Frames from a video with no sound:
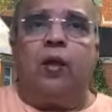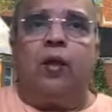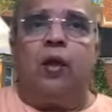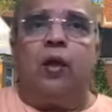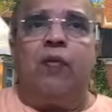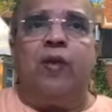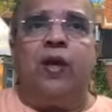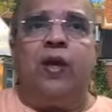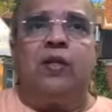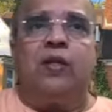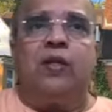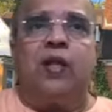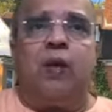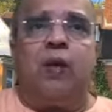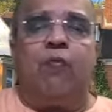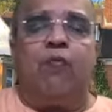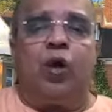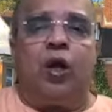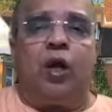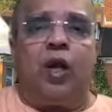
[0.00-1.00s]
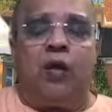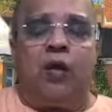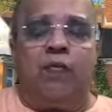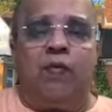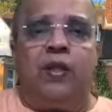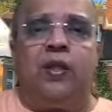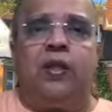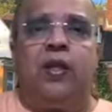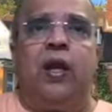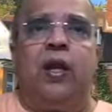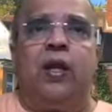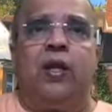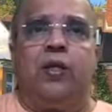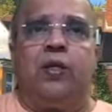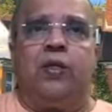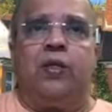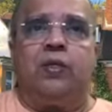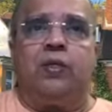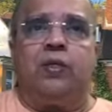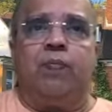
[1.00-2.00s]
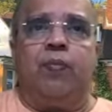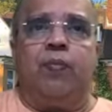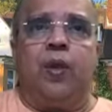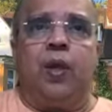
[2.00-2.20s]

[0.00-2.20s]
Now we described what avidya is.